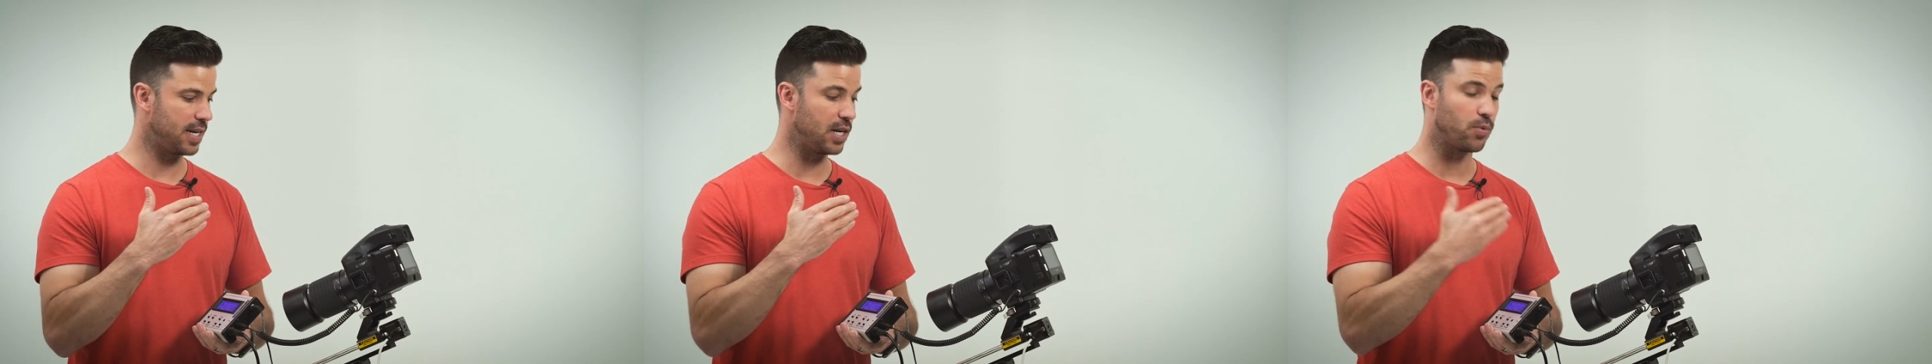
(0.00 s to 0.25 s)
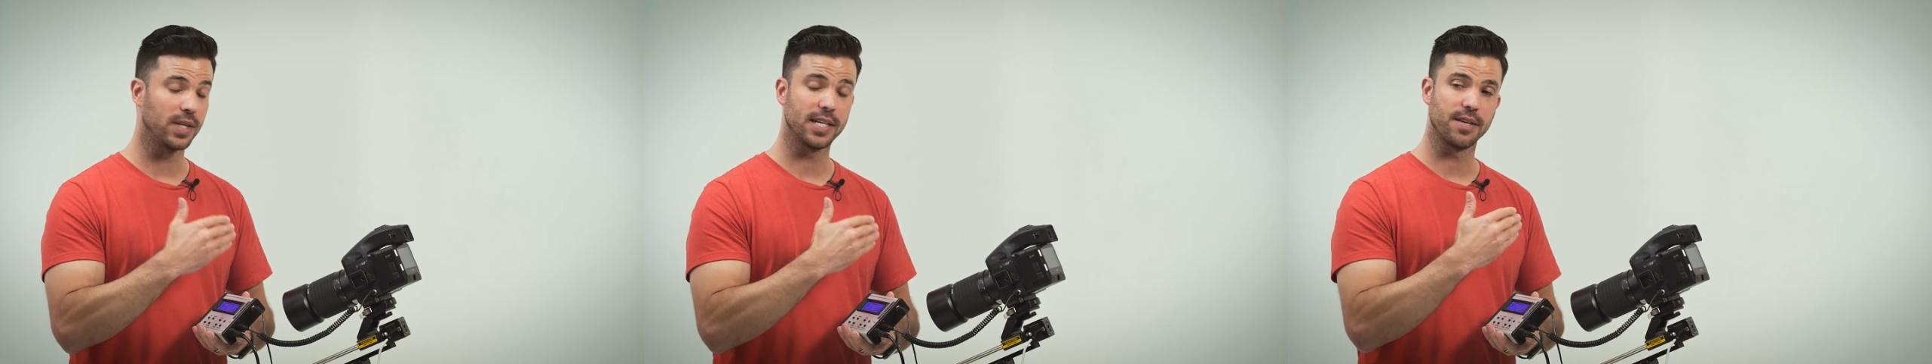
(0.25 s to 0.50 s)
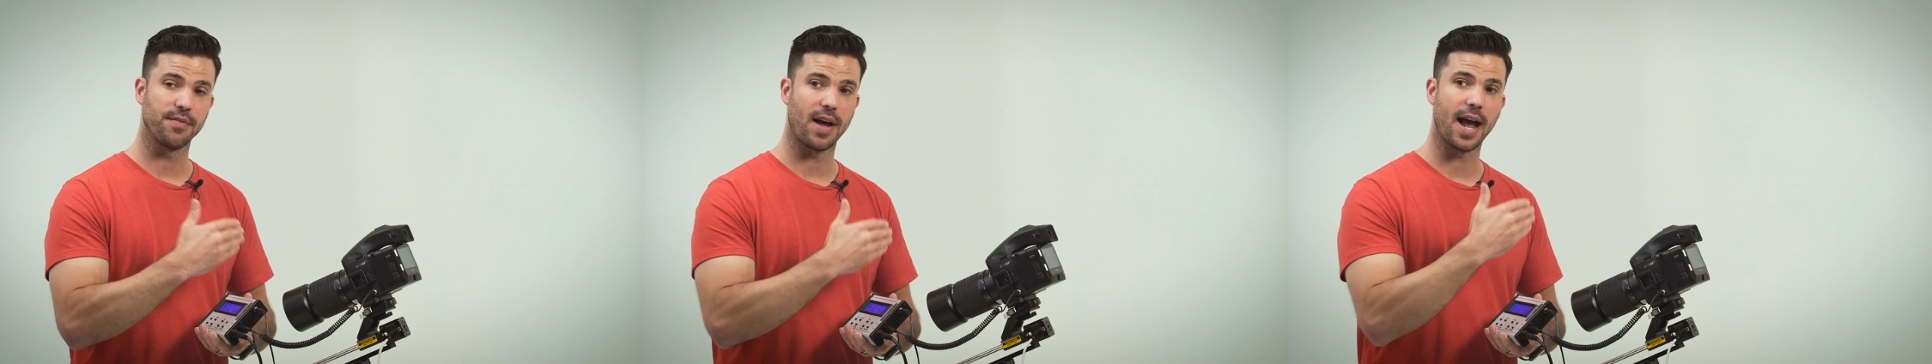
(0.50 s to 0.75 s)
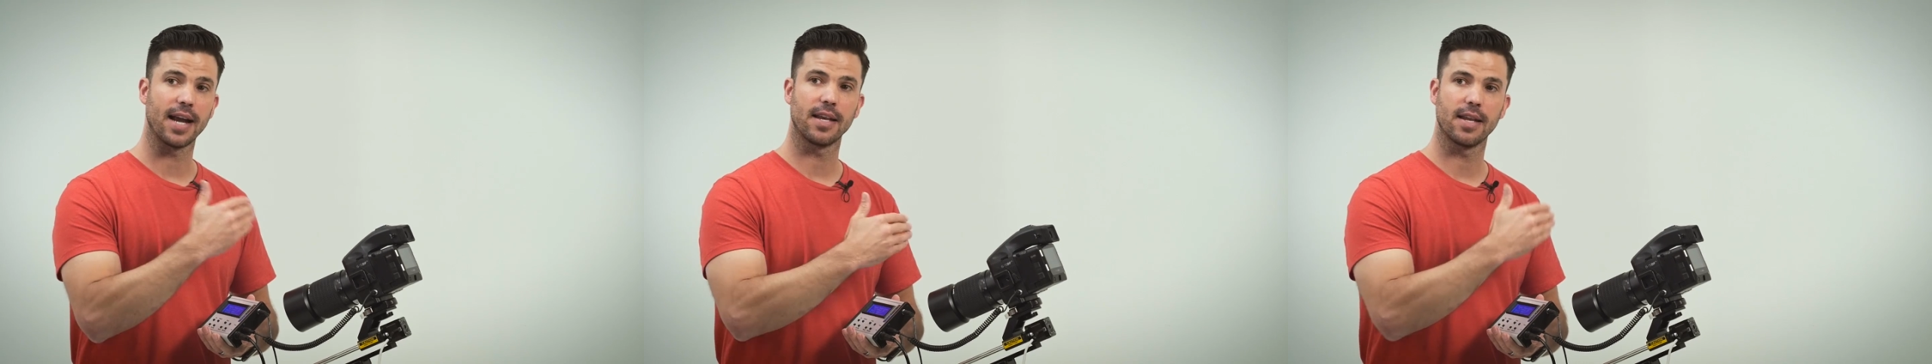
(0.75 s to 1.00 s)
equally
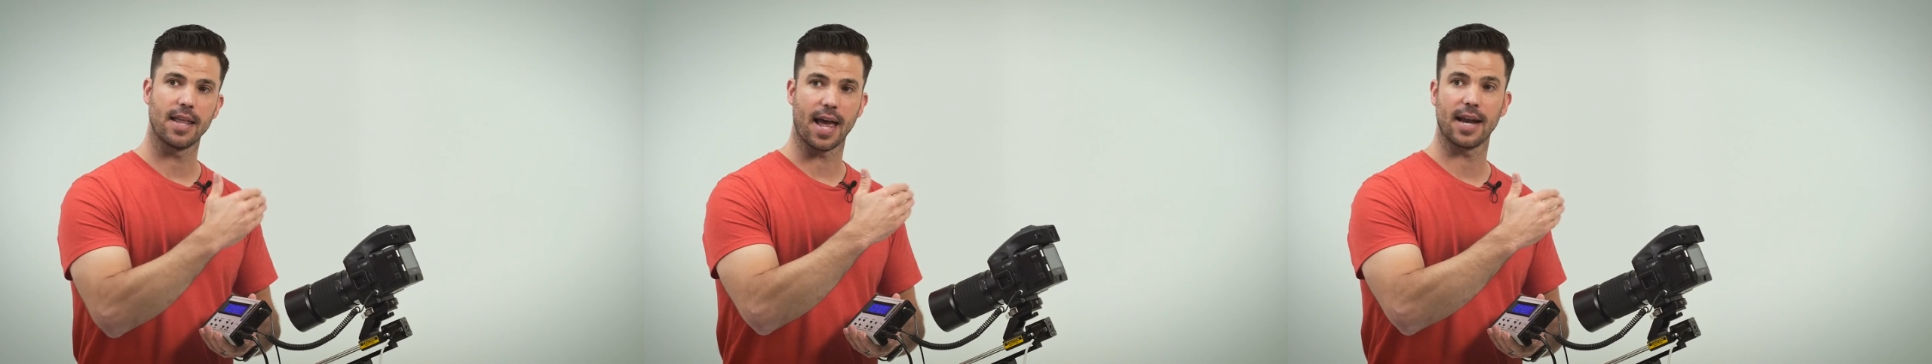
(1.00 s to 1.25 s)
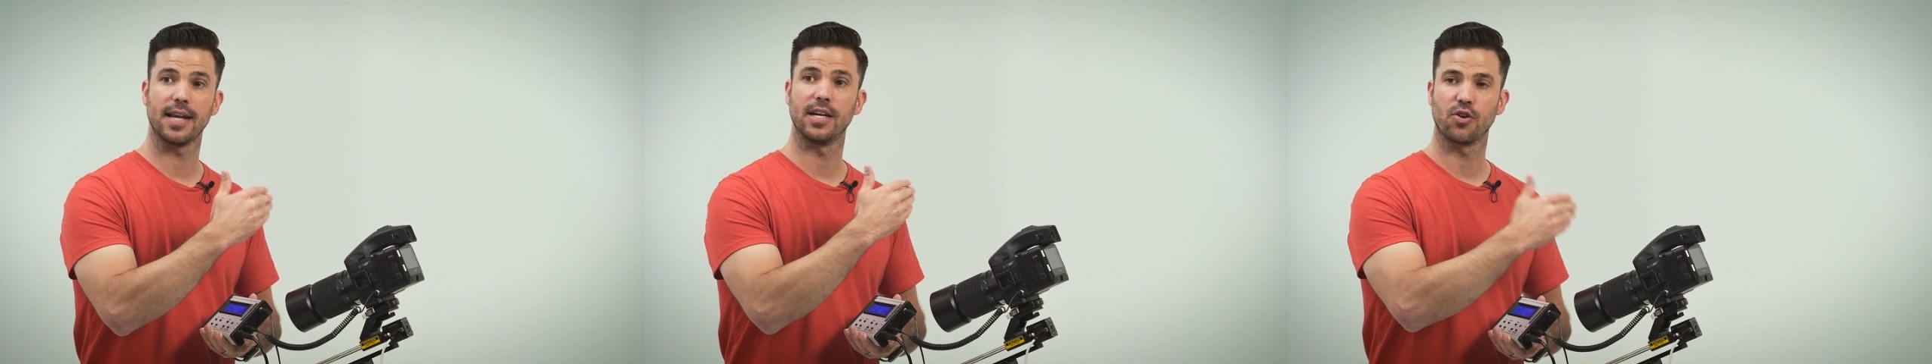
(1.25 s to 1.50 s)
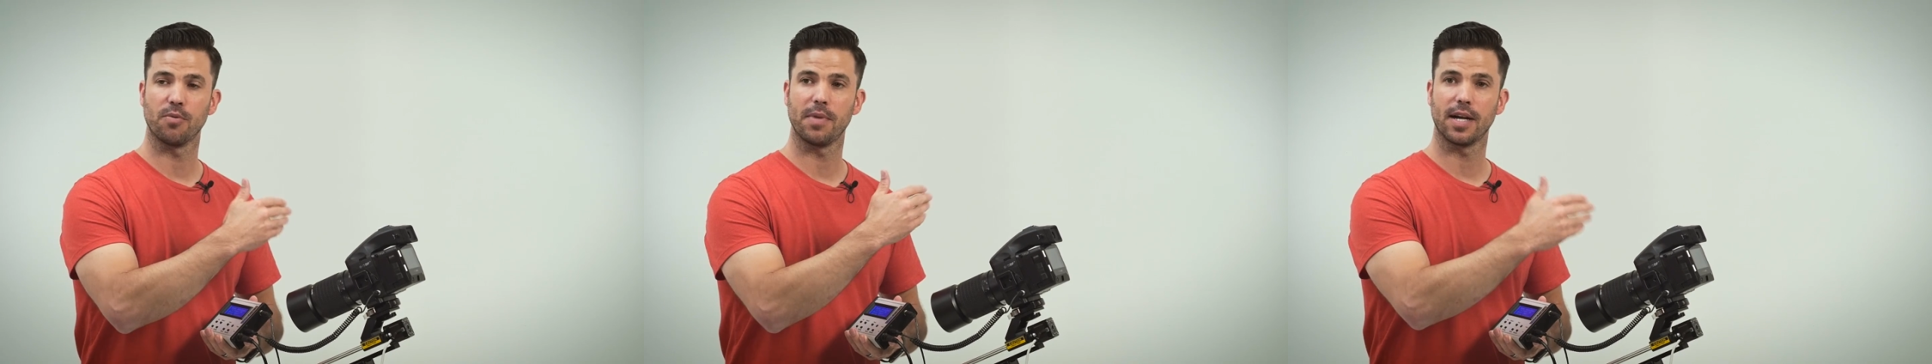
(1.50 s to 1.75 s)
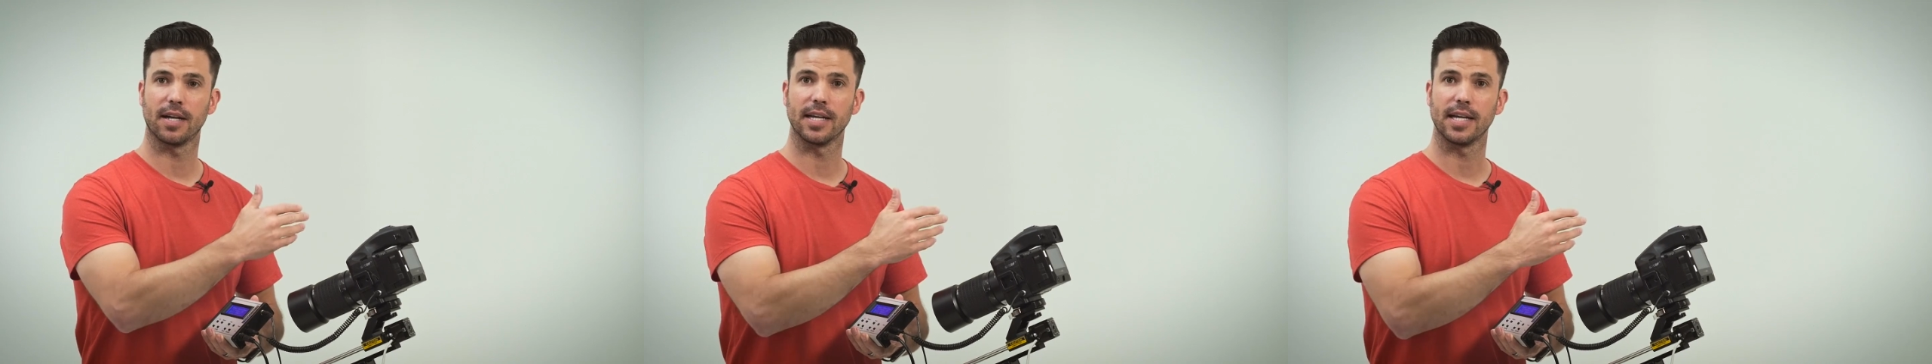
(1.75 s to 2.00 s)
divide that
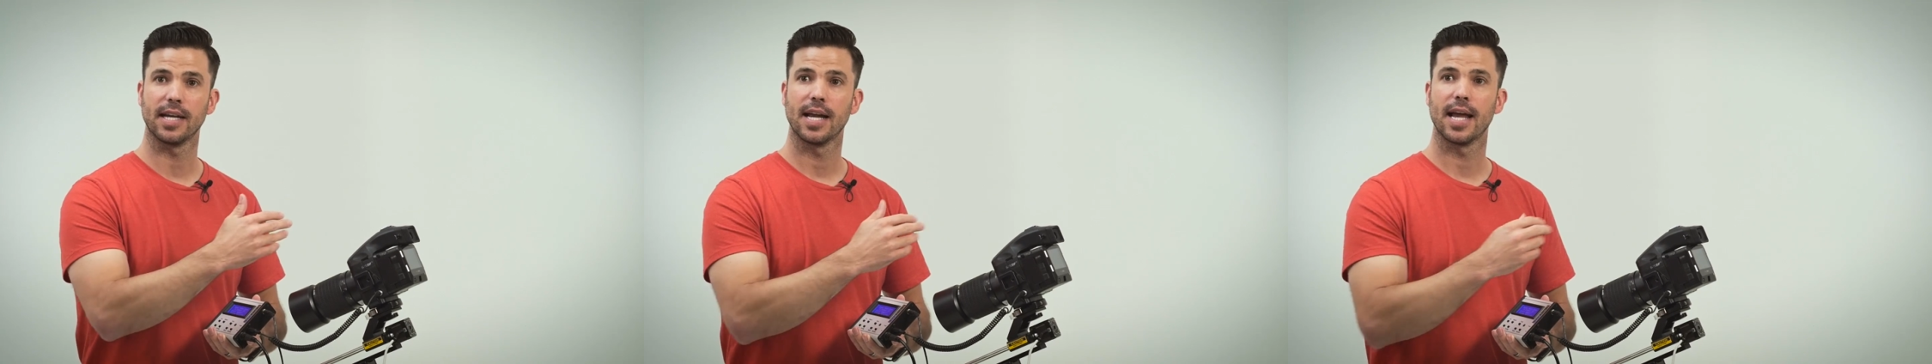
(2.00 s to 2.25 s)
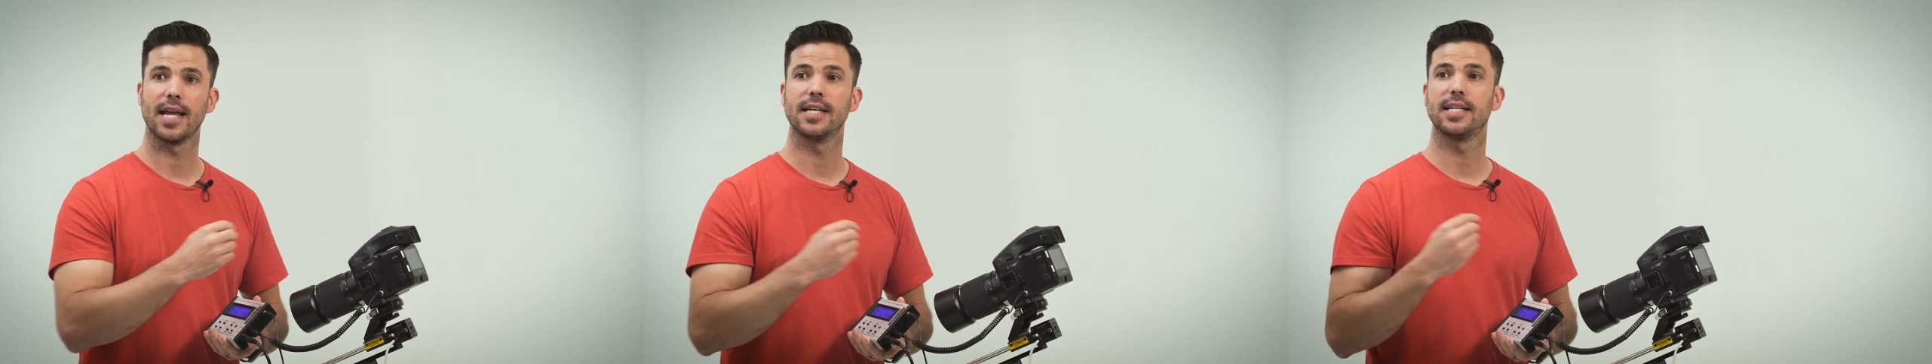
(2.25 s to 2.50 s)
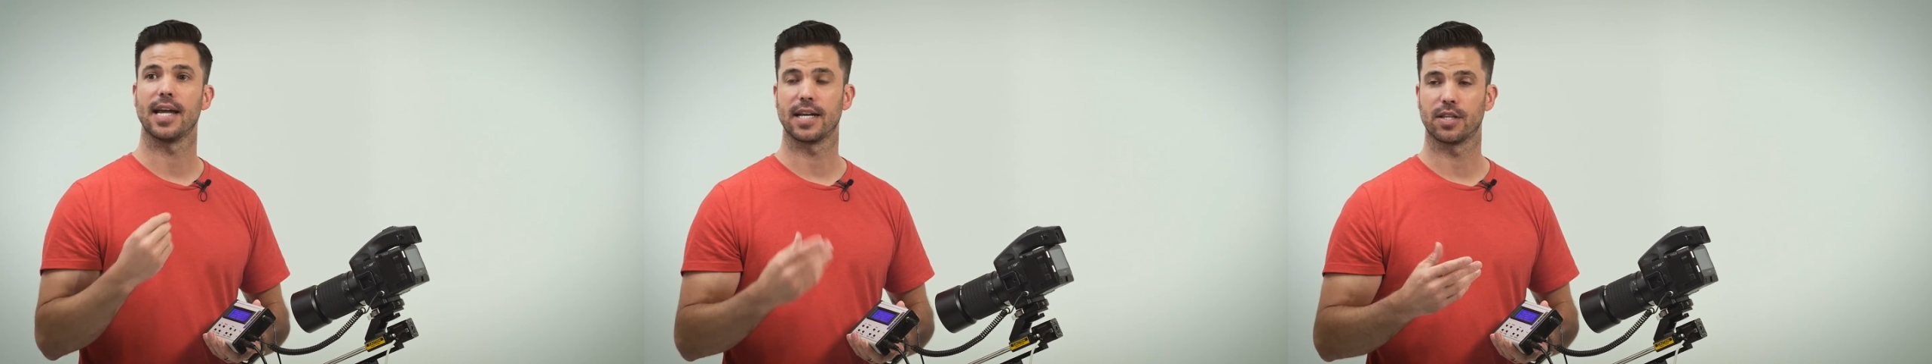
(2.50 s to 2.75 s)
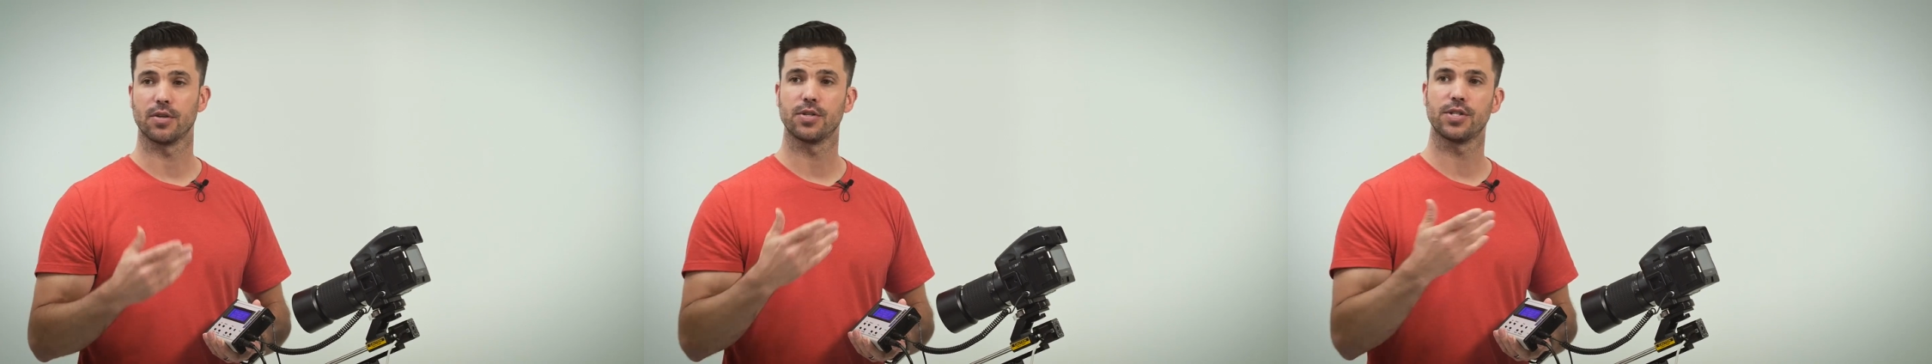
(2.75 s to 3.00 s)
incrementally and
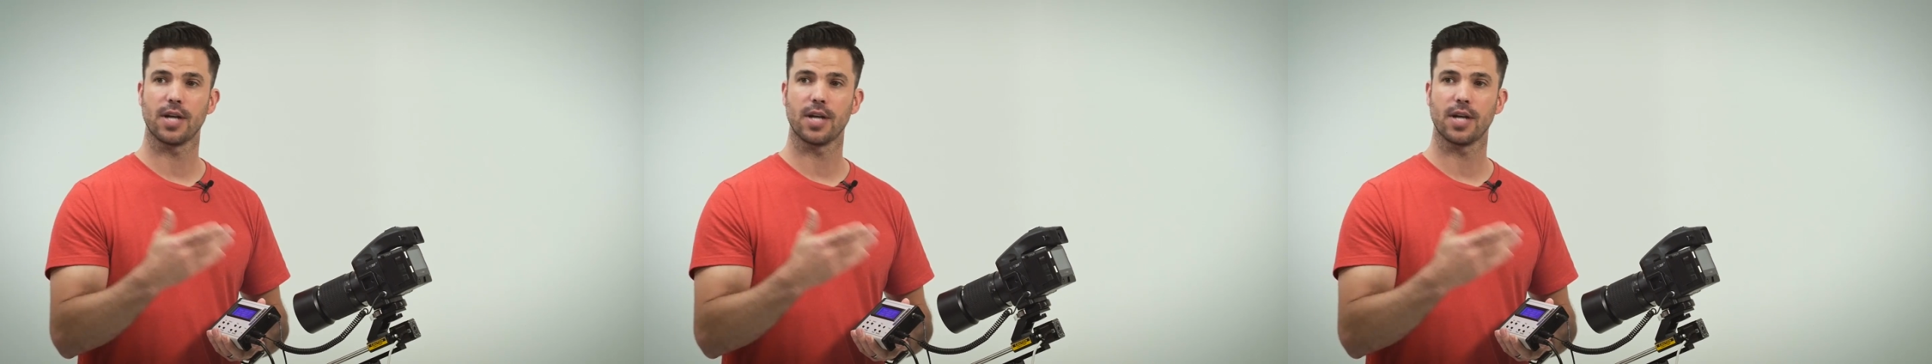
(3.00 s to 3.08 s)
take those